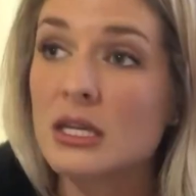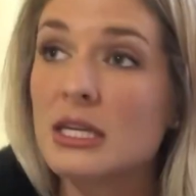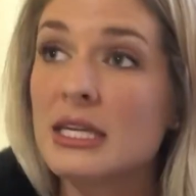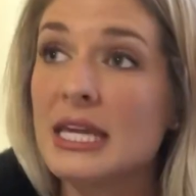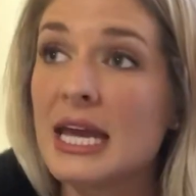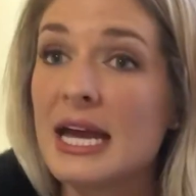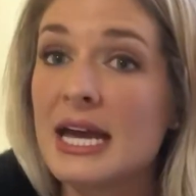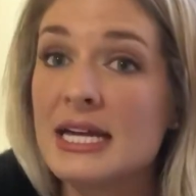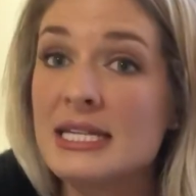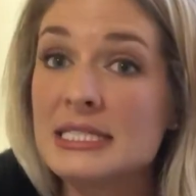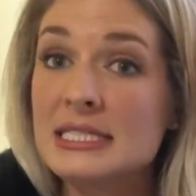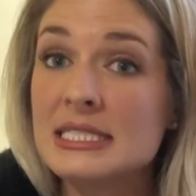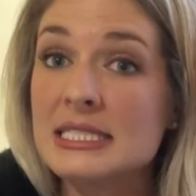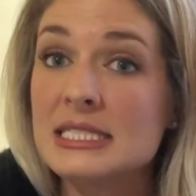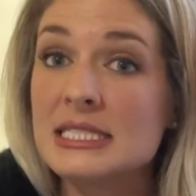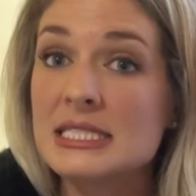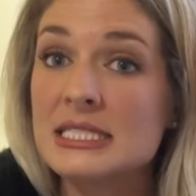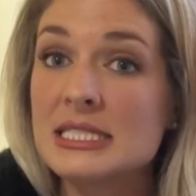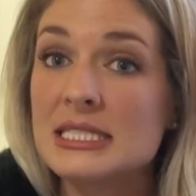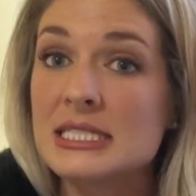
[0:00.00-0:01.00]
Yes?
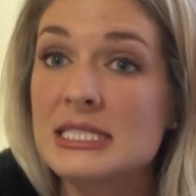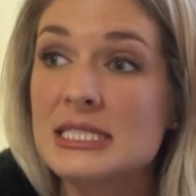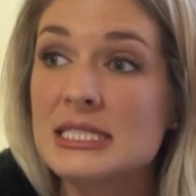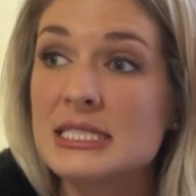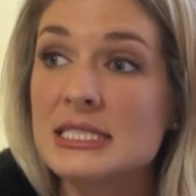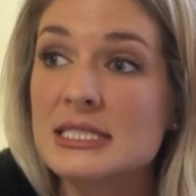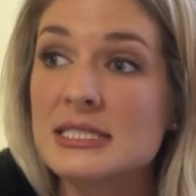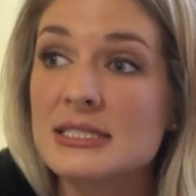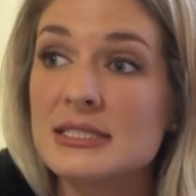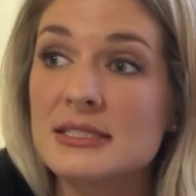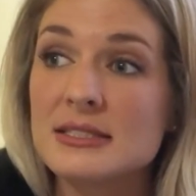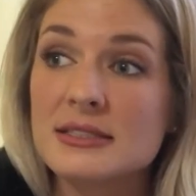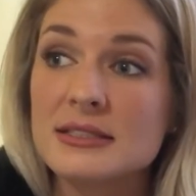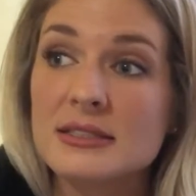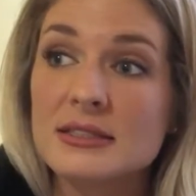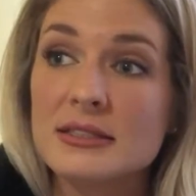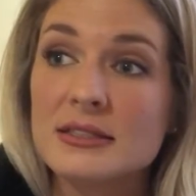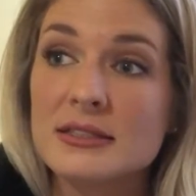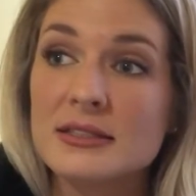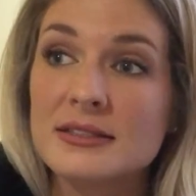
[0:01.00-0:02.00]

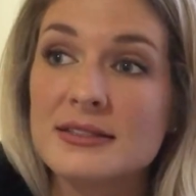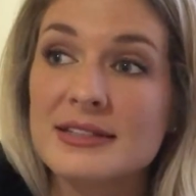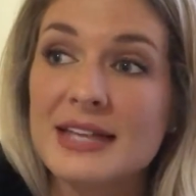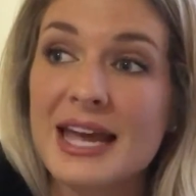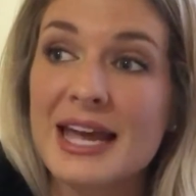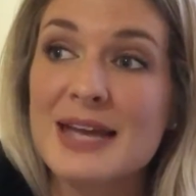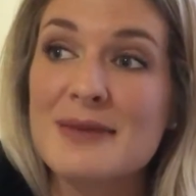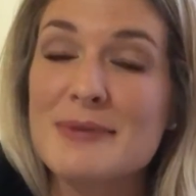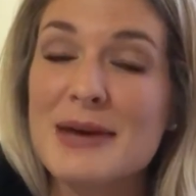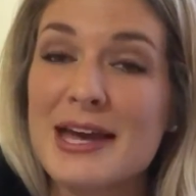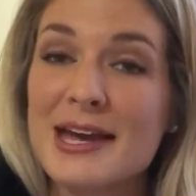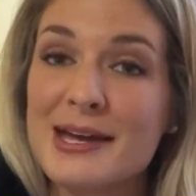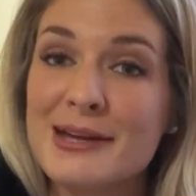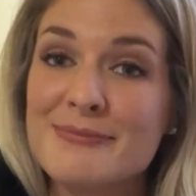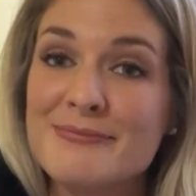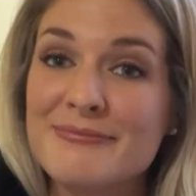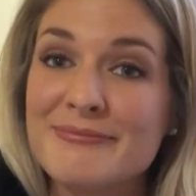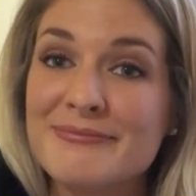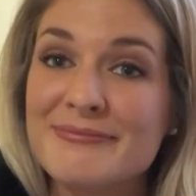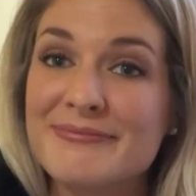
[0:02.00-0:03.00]
Hello. Hey,
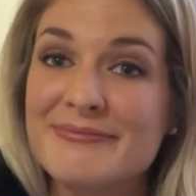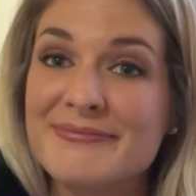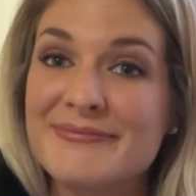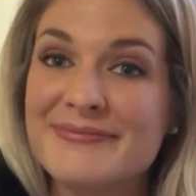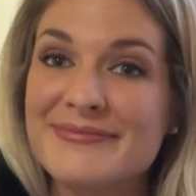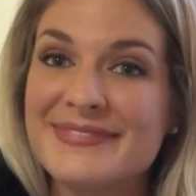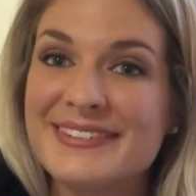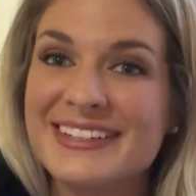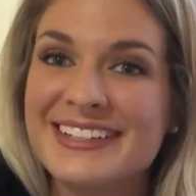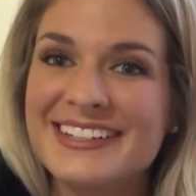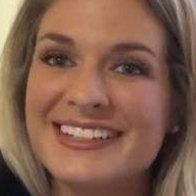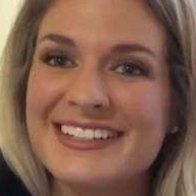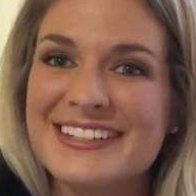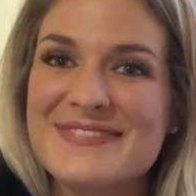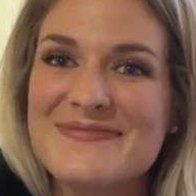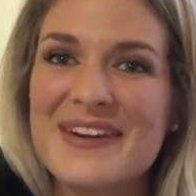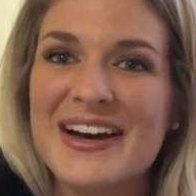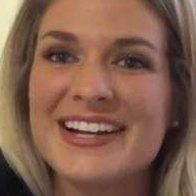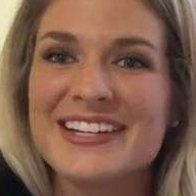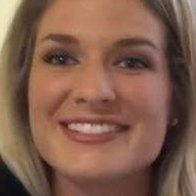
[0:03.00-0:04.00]
babe.
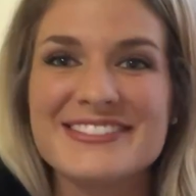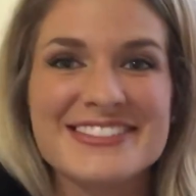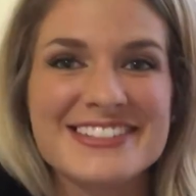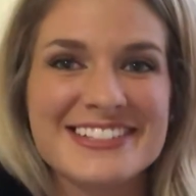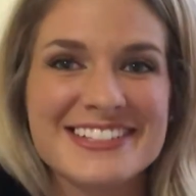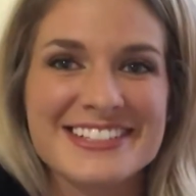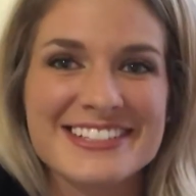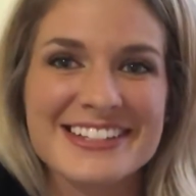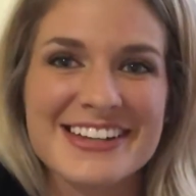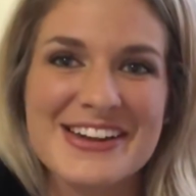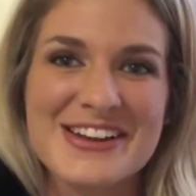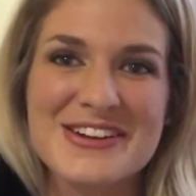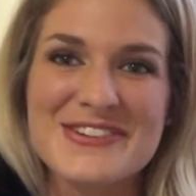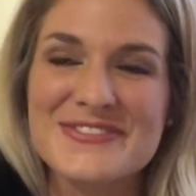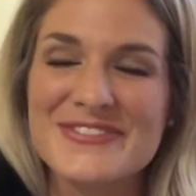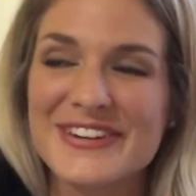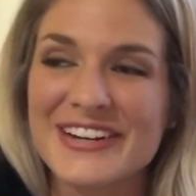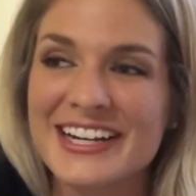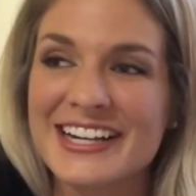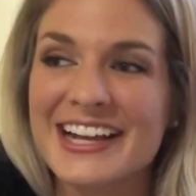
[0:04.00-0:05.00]
My husband just got
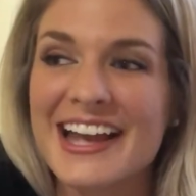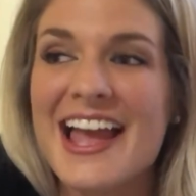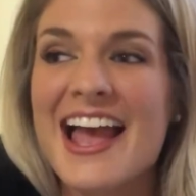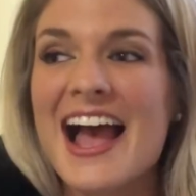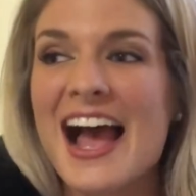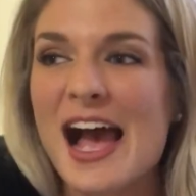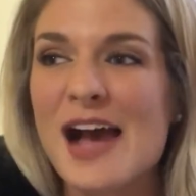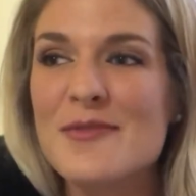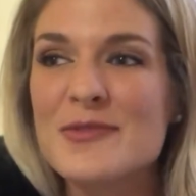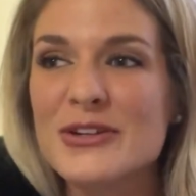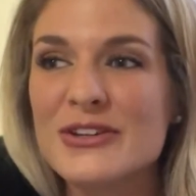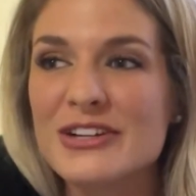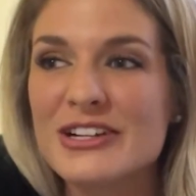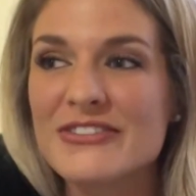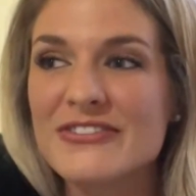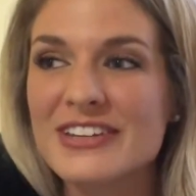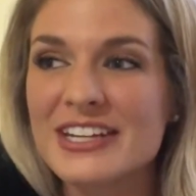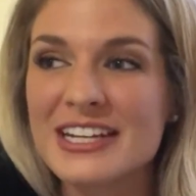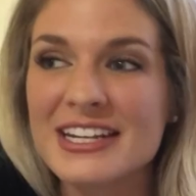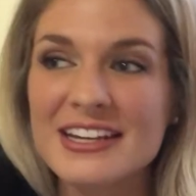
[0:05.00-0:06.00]
off work. I'm doing
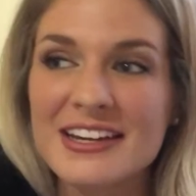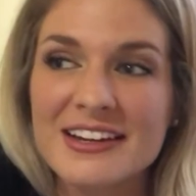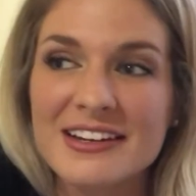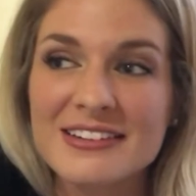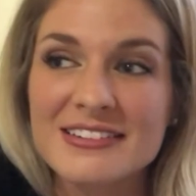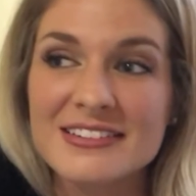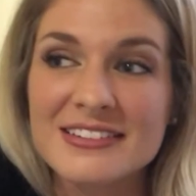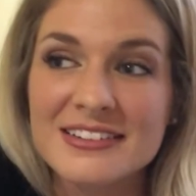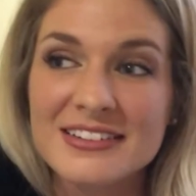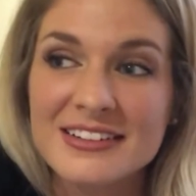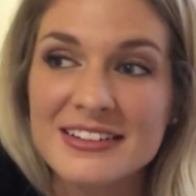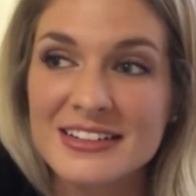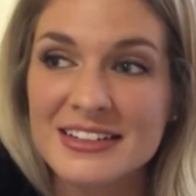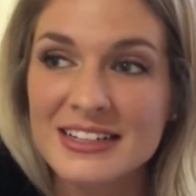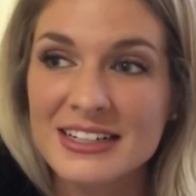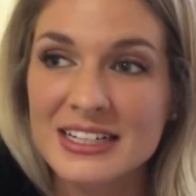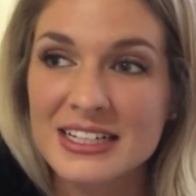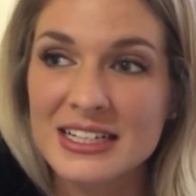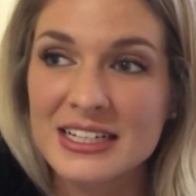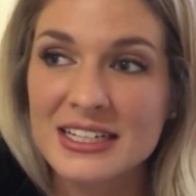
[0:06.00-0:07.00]
a video.
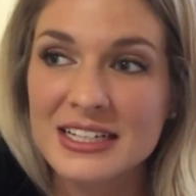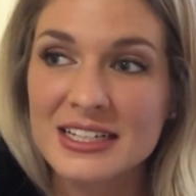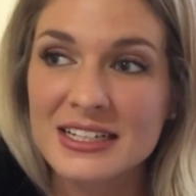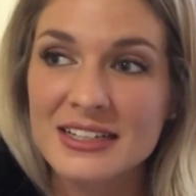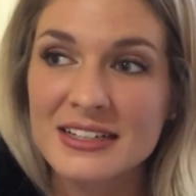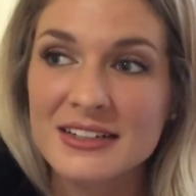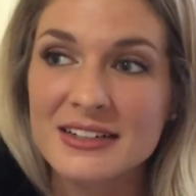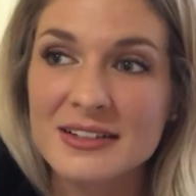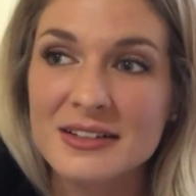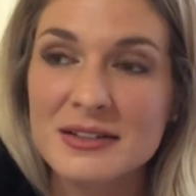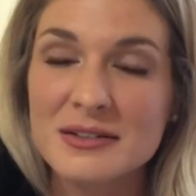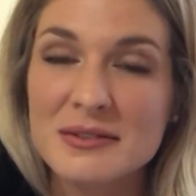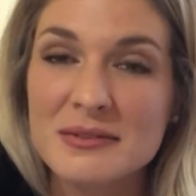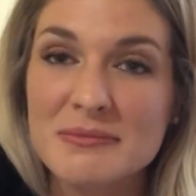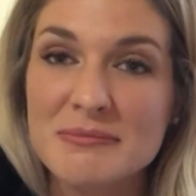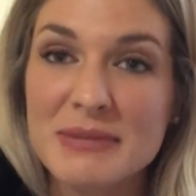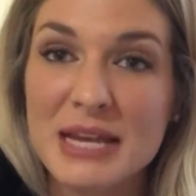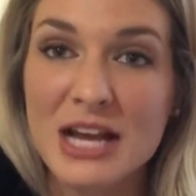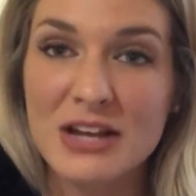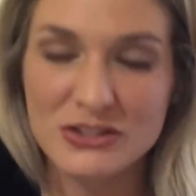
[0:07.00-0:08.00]

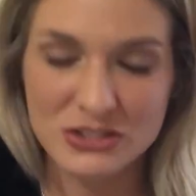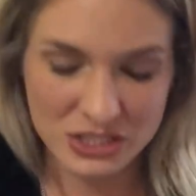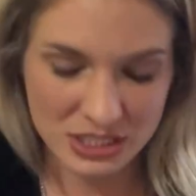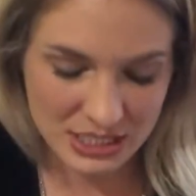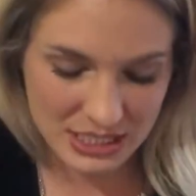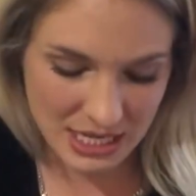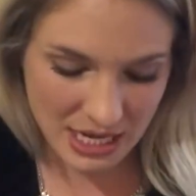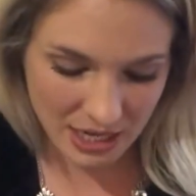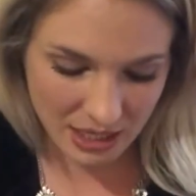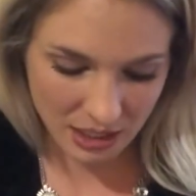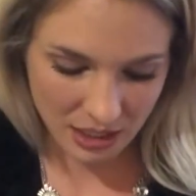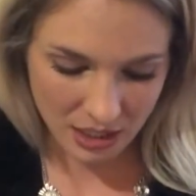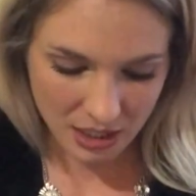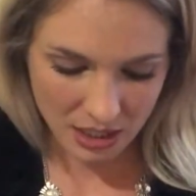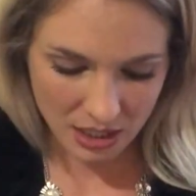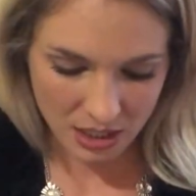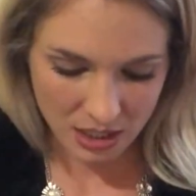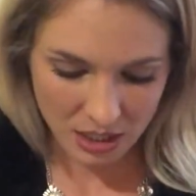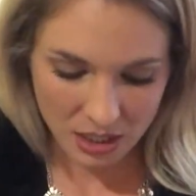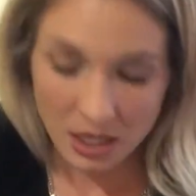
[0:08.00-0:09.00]
Be out in just a sec.
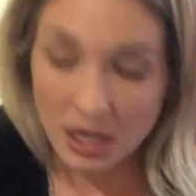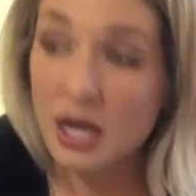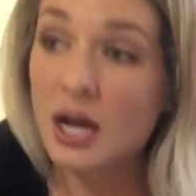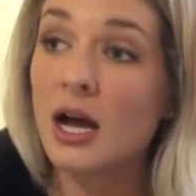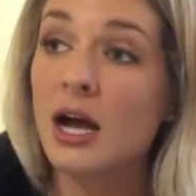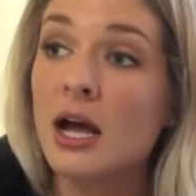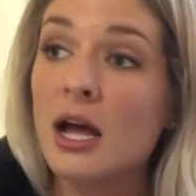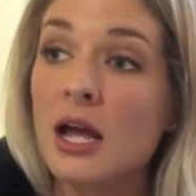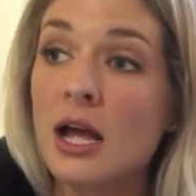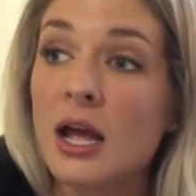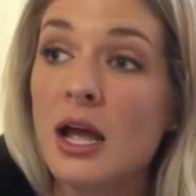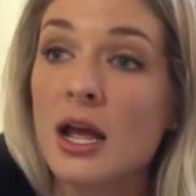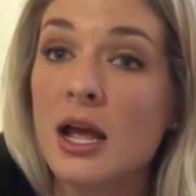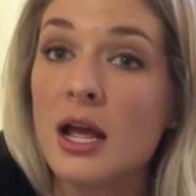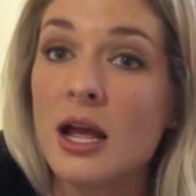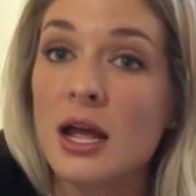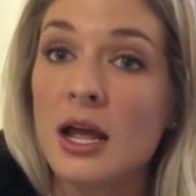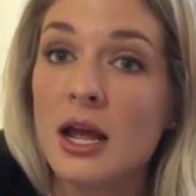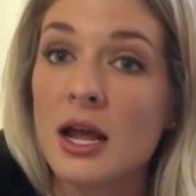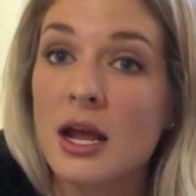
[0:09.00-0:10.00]
Huh?
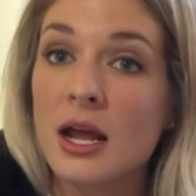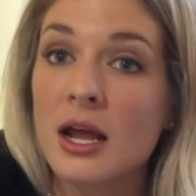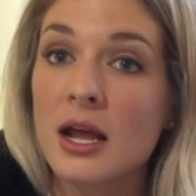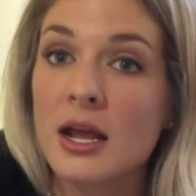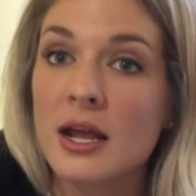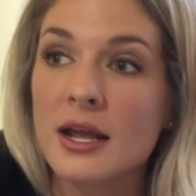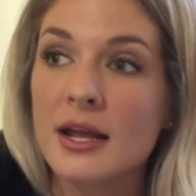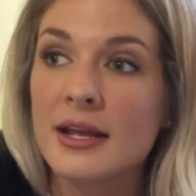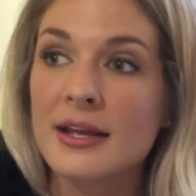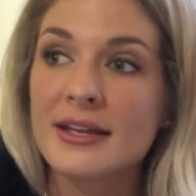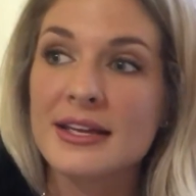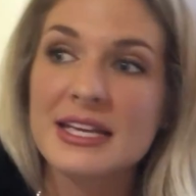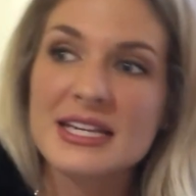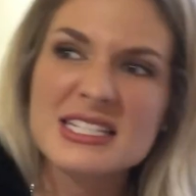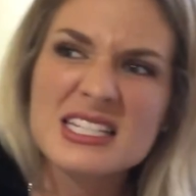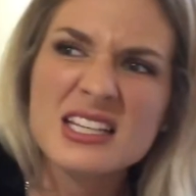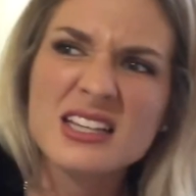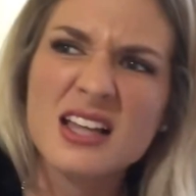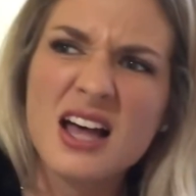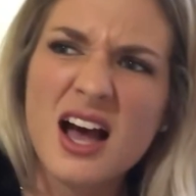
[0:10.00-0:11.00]

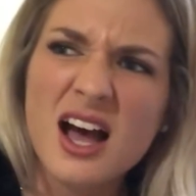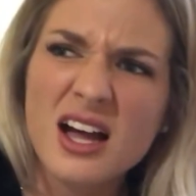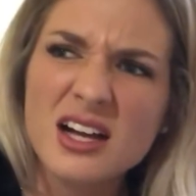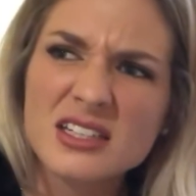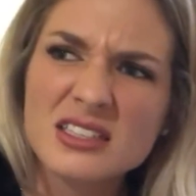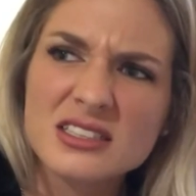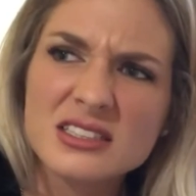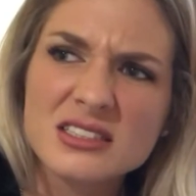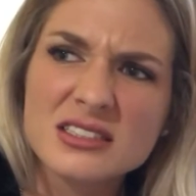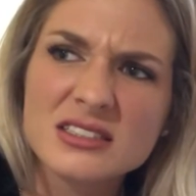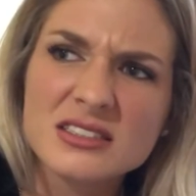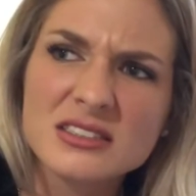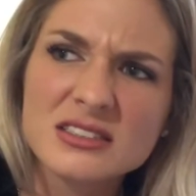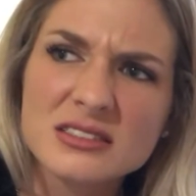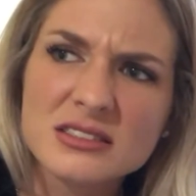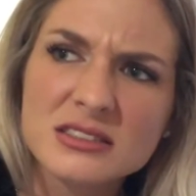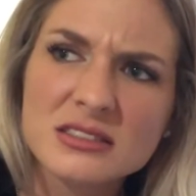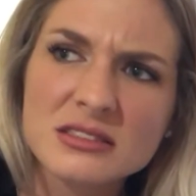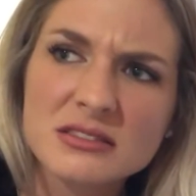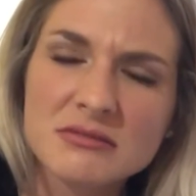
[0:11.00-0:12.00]
Is it locked?
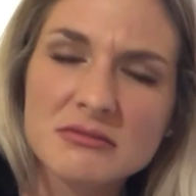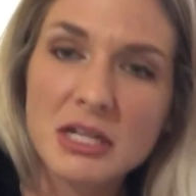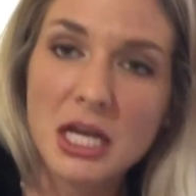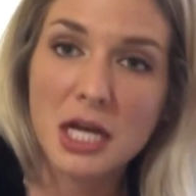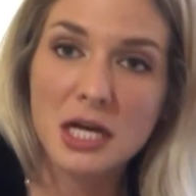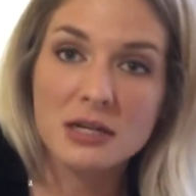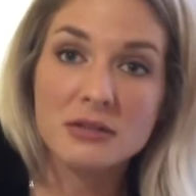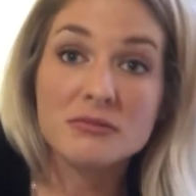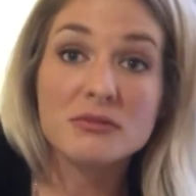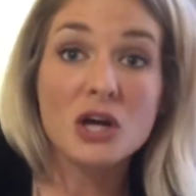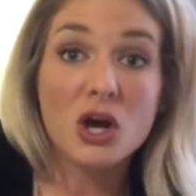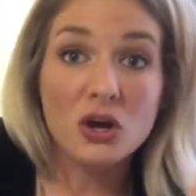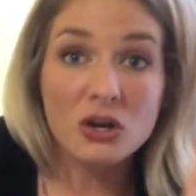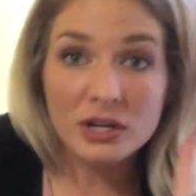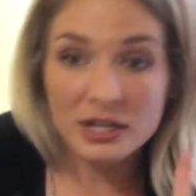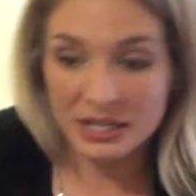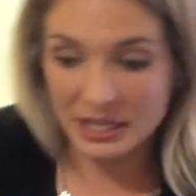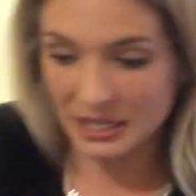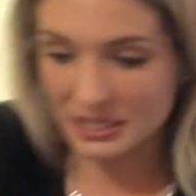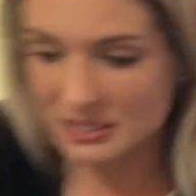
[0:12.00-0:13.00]
Yeah. Oh, hold
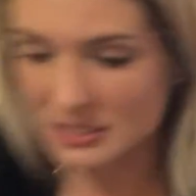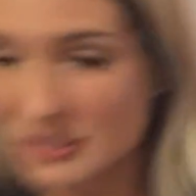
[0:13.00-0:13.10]
on, guys.